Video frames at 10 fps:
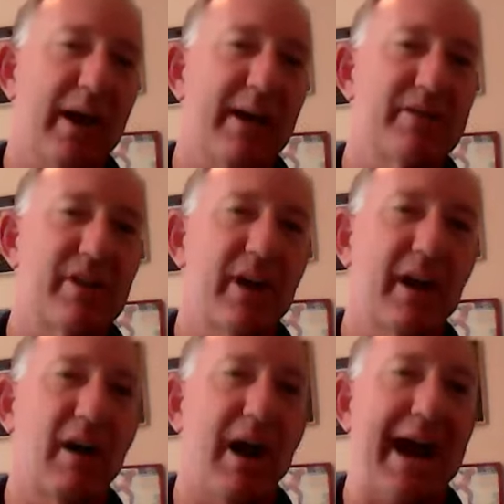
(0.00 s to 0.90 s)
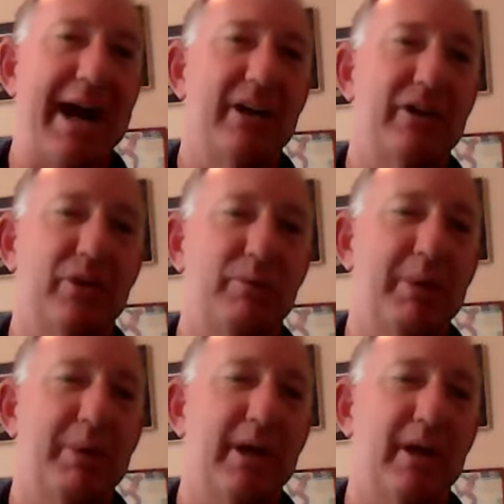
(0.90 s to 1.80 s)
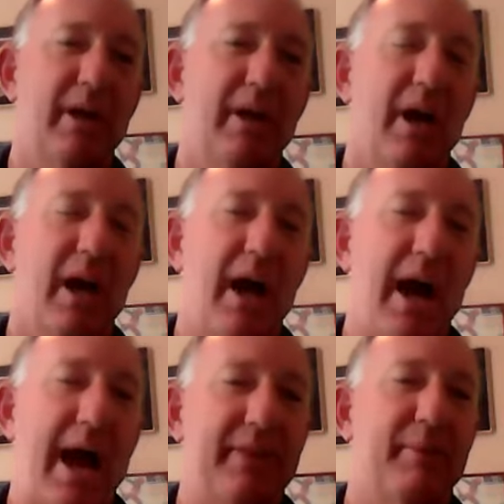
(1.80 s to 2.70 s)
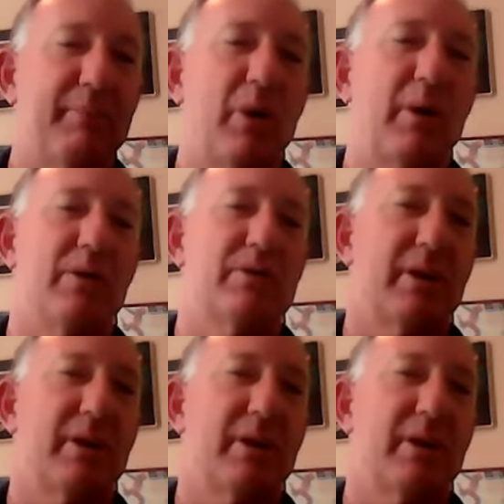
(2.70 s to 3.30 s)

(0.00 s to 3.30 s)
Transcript: has their attitude been at the boathouse?